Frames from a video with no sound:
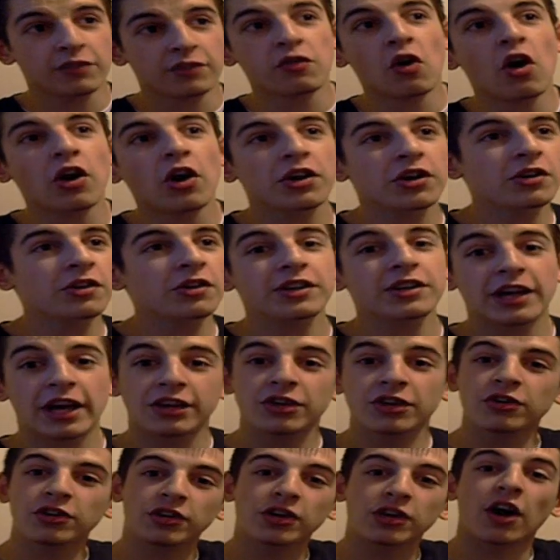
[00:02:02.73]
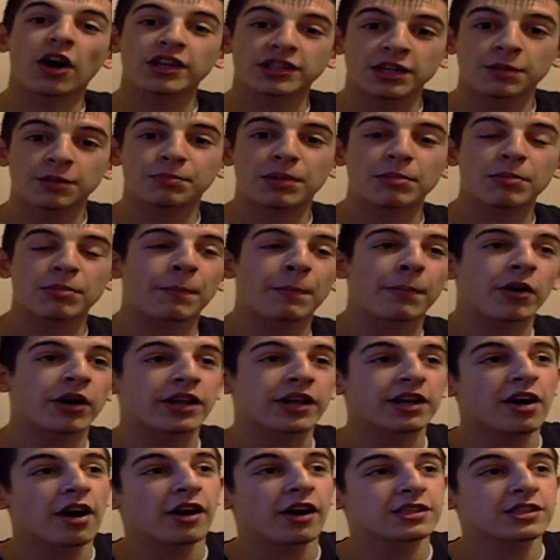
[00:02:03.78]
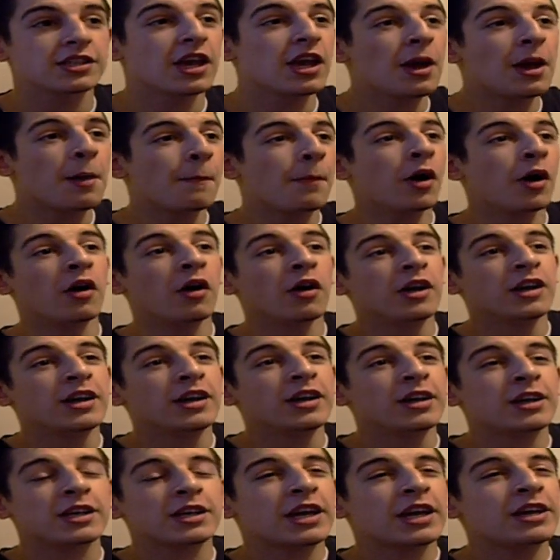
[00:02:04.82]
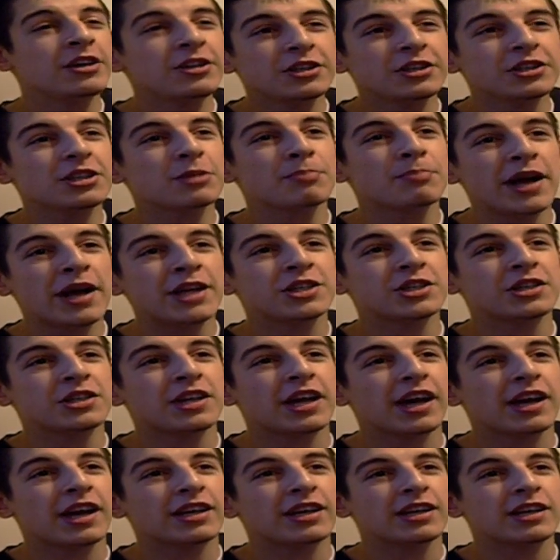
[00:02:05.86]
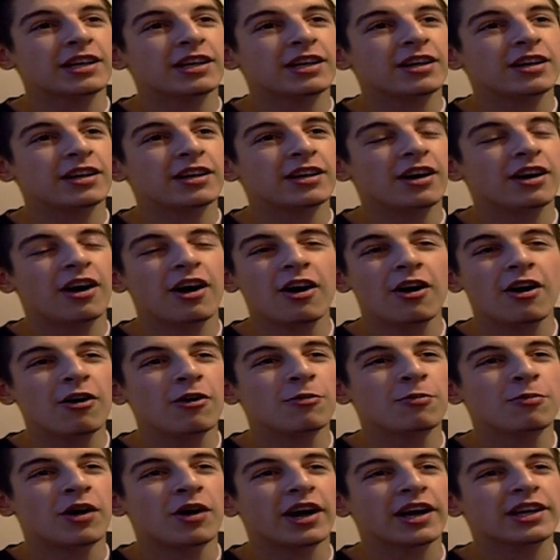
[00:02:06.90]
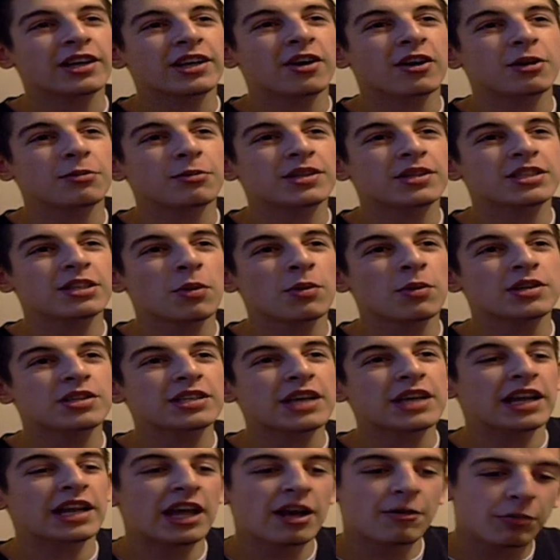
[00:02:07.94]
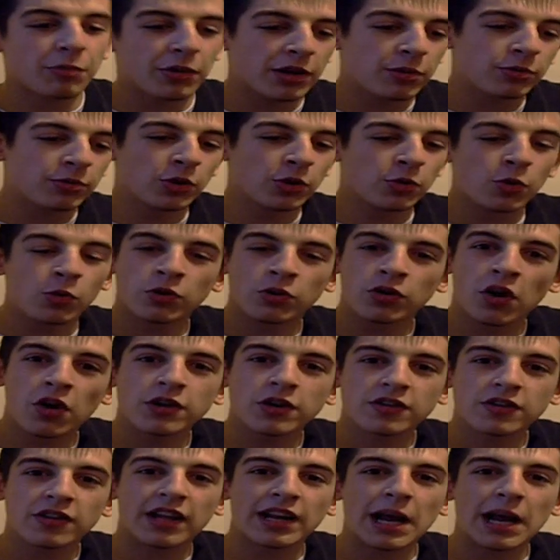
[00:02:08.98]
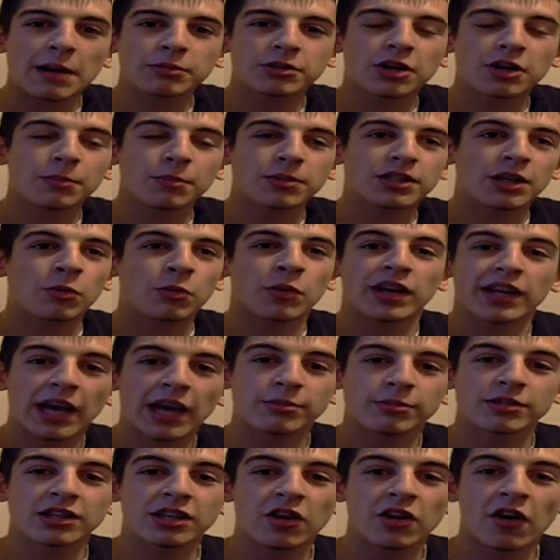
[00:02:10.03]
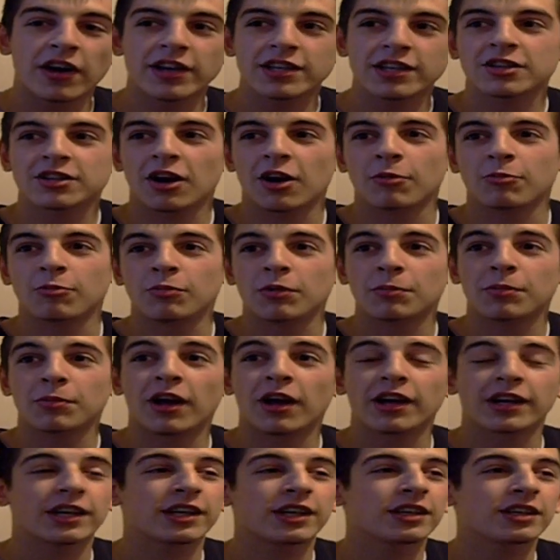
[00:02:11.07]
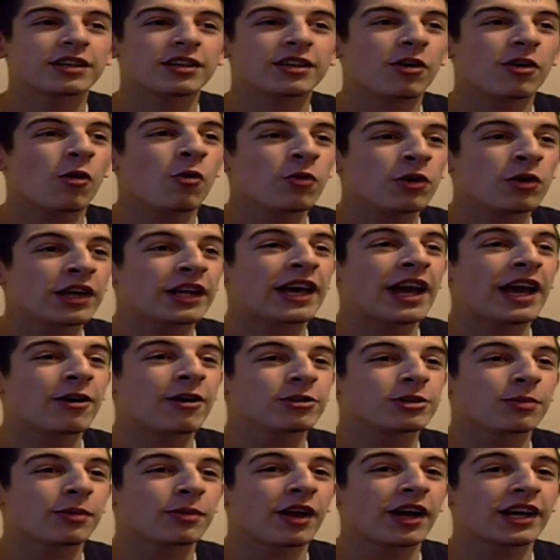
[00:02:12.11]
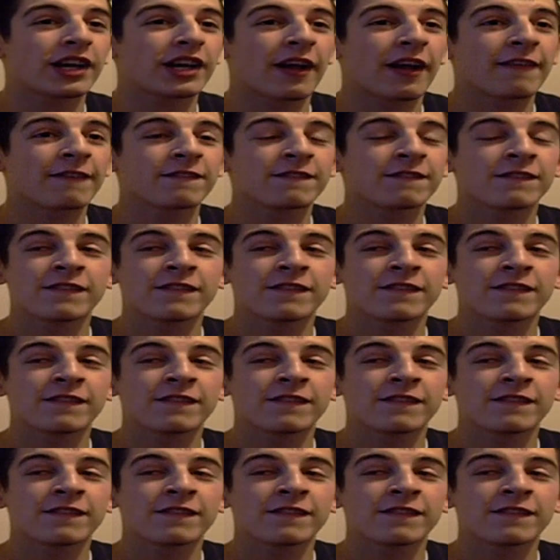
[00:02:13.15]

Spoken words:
Ryan, yeah, you guys can be my bodyguards. But can you just imagine that? Oh my god, it'd be so insane. Everybody would do all nights with their laptops, and when it came to night time with like all the girls would be like,